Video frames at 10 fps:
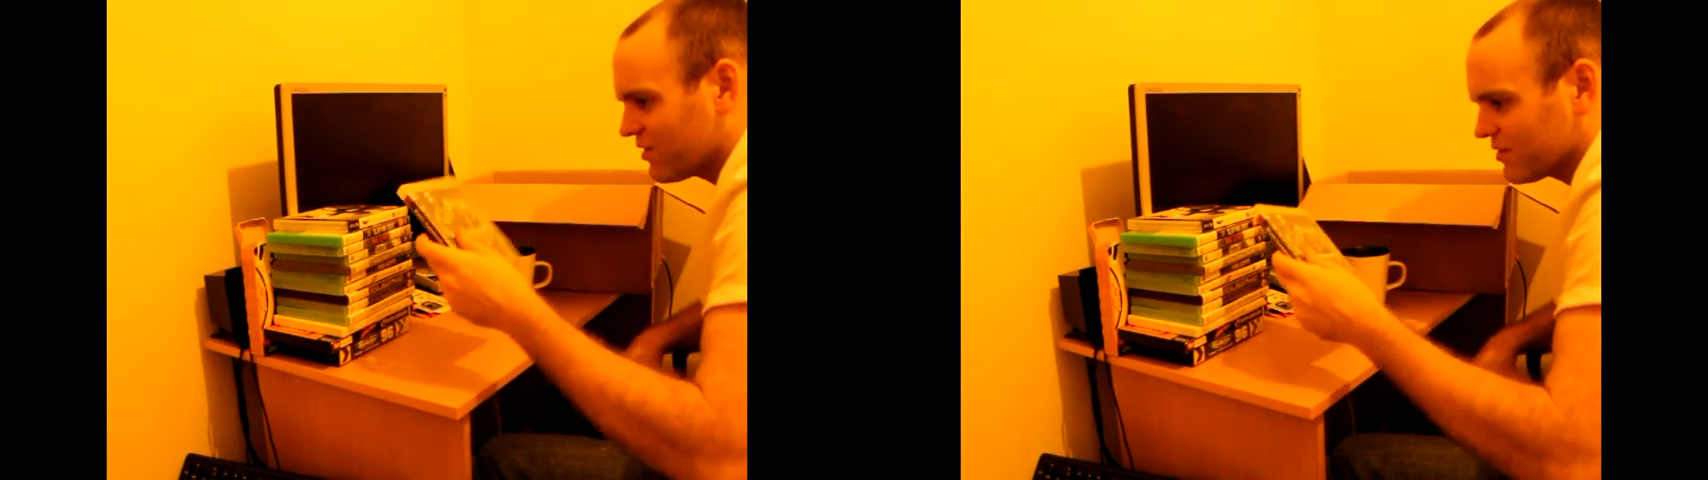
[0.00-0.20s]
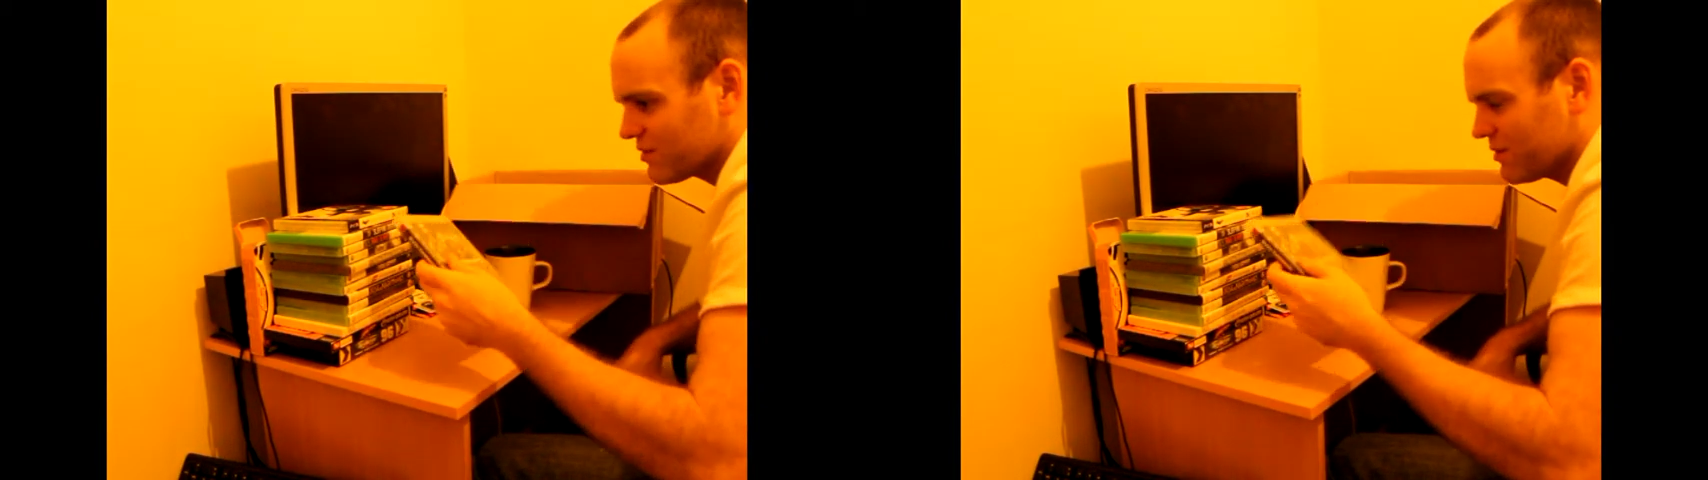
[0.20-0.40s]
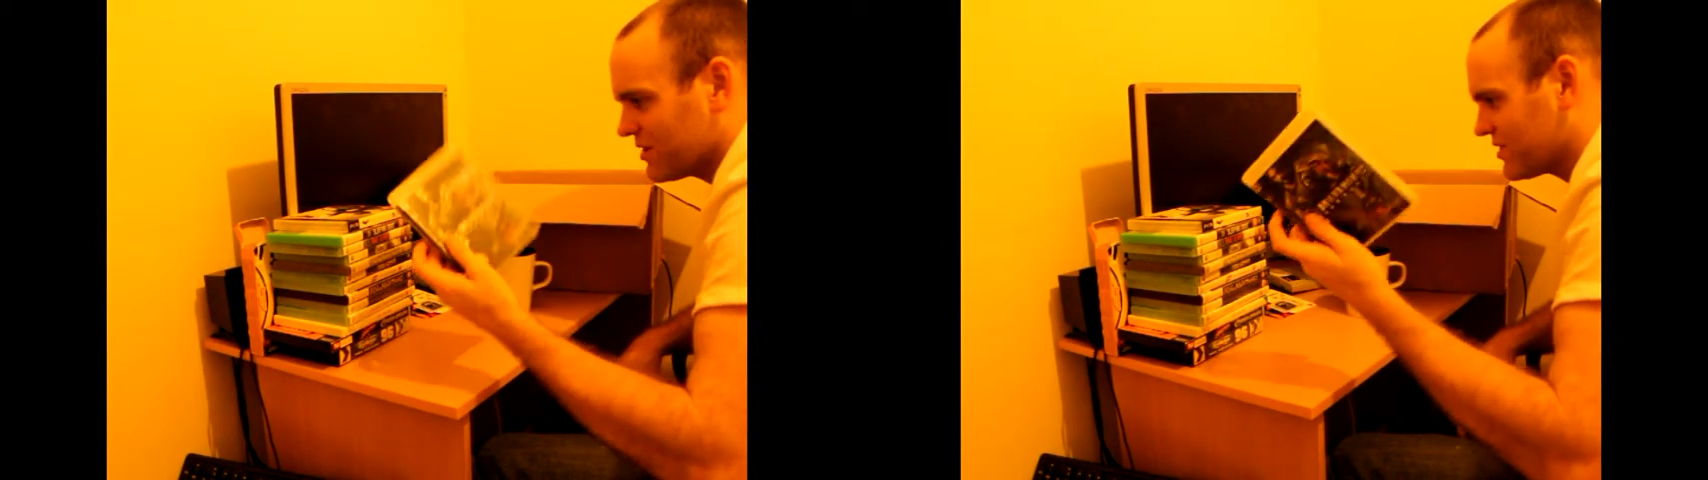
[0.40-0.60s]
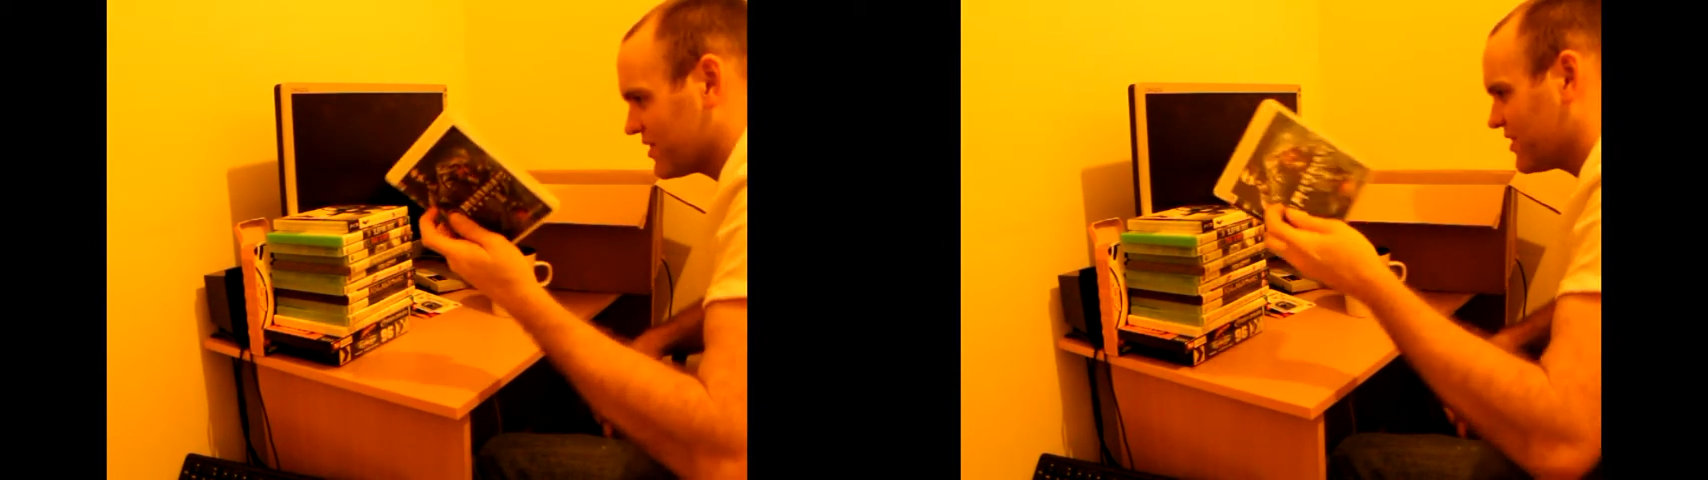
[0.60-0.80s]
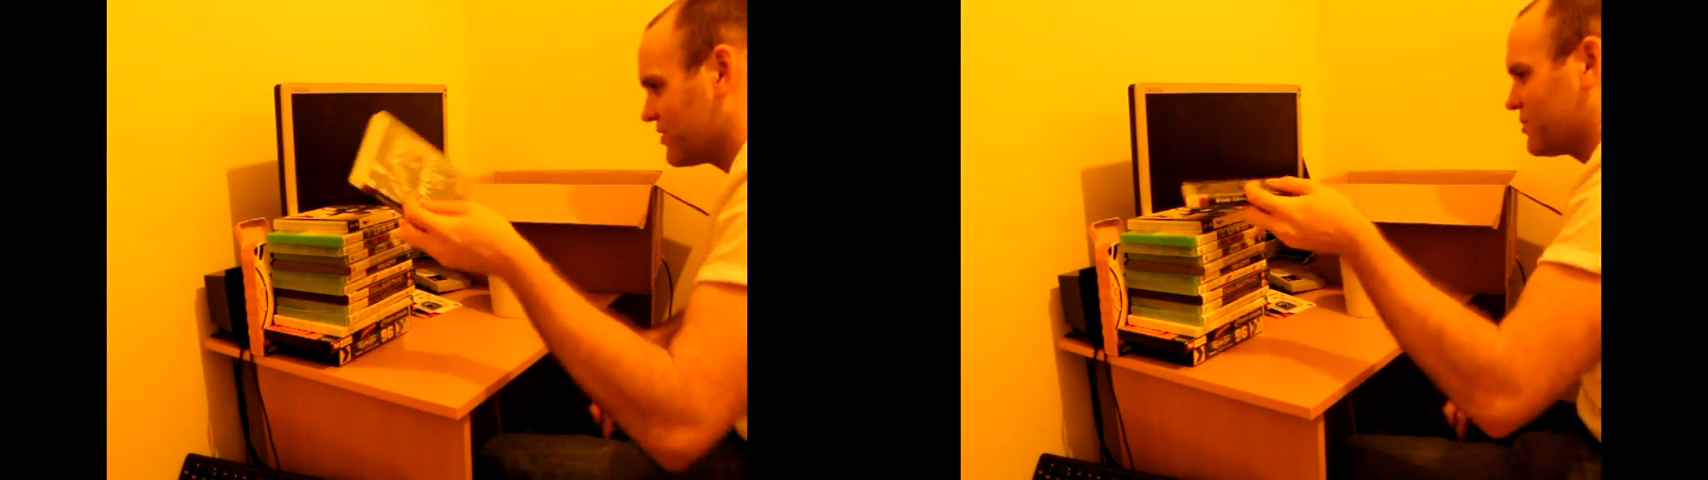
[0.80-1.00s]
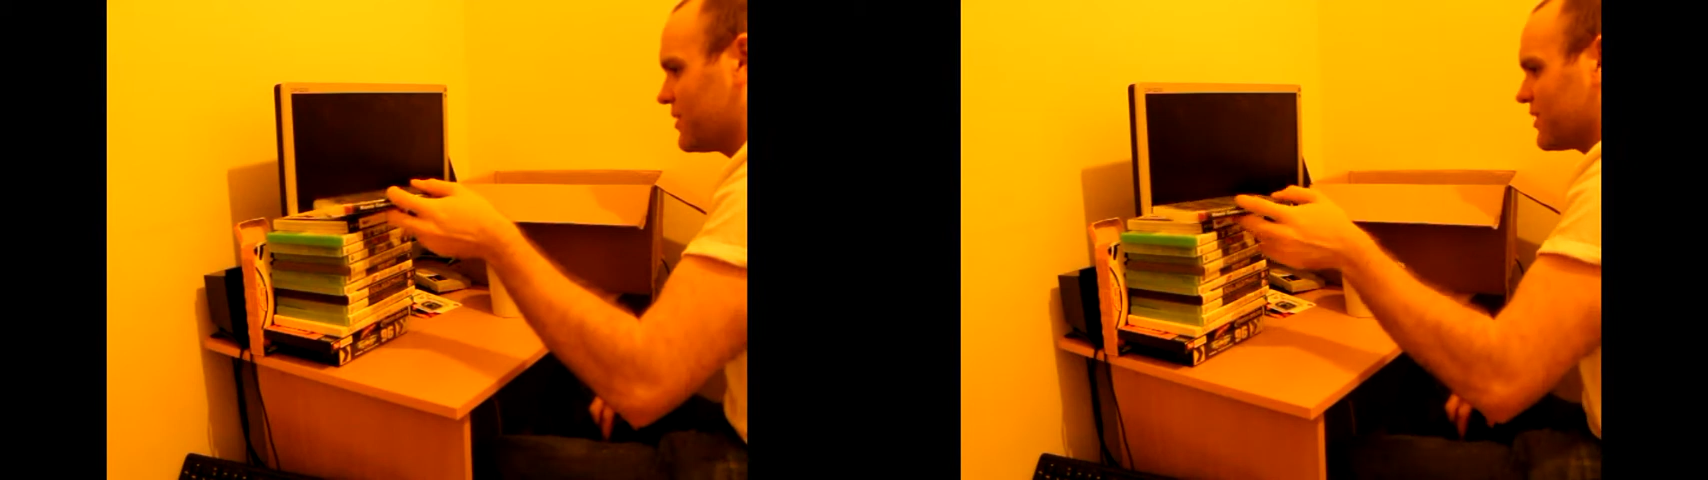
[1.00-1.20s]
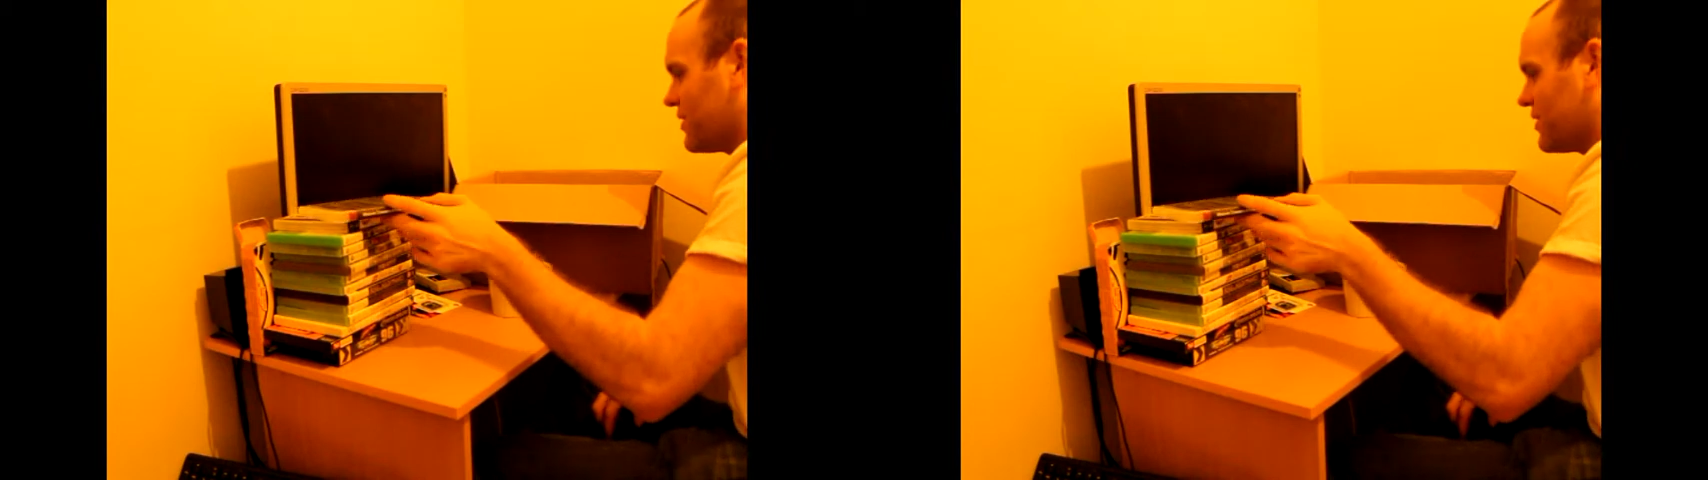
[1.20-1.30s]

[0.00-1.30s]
or something, so that's why I